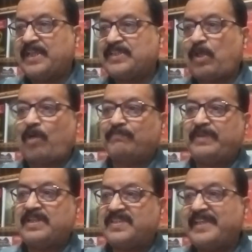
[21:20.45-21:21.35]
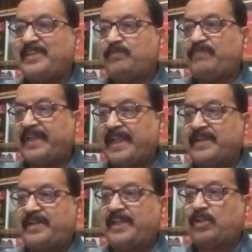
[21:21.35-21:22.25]
is often
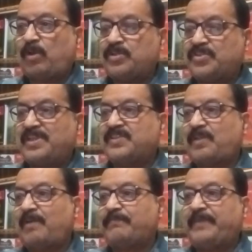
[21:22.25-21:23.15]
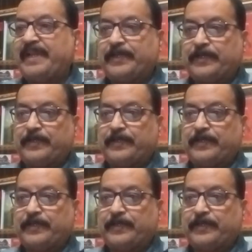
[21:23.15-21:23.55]
significantly conscious of it.